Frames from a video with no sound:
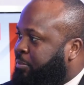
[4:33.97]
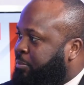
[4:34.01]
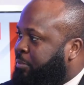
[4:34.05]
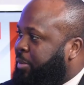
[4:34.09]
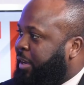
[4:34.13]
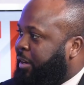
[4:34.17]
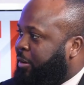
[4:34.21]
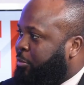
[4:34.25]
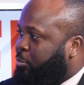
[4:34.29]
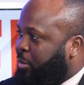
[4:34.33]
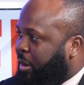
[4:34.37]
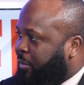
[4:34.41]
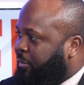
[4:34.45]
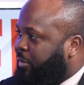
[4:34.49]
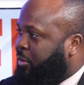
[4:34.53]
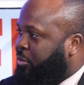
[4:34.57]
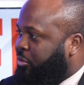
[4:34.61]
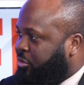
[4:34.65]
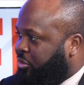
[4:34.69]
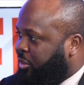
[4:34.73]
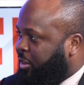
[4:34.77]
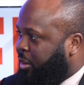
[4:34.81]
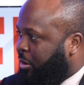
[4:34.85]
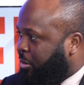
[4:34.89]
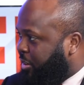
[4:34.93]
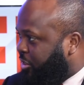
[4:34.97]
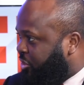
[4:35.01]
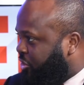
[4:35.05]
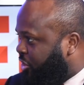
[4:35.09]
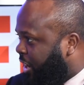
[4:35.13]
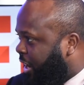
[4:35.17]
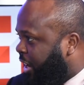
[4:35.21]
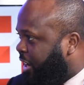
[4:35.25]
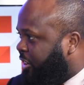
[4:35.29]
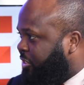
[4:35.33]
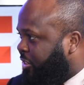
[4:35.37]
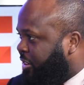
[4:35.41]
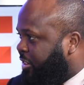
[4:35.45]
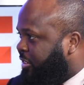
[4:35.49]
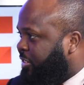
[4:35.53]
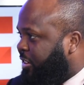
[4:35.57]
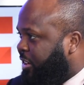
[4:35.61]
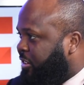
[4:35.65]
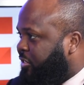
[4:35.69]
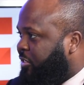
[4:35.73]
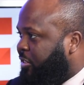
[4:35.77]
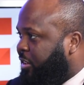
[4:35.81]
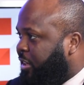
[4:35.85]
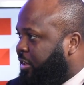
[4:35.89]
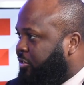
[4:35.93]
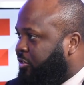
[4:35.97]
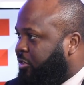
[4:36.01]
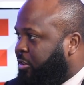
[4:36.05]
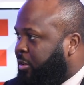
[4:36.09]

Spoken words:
big revolutionary change in this legislation.